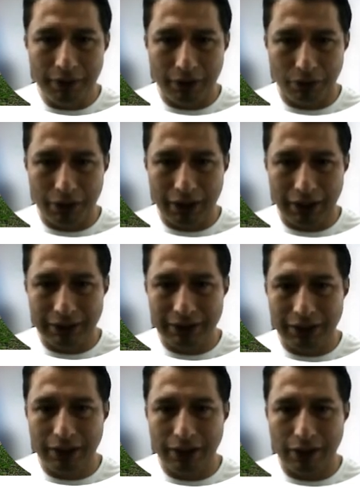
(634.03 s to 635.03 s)
how the
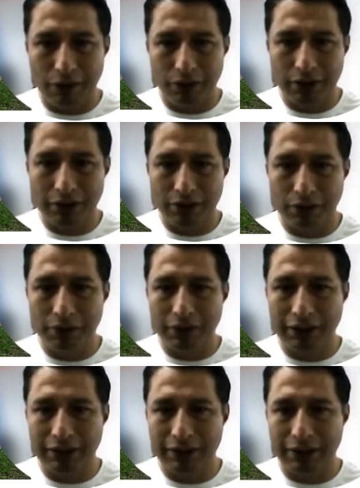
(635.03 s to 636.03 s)
sun is hitting the
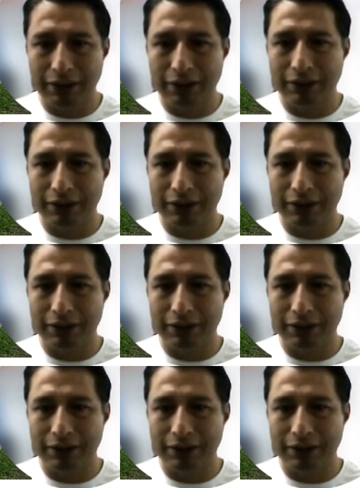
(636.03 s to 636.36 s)
structure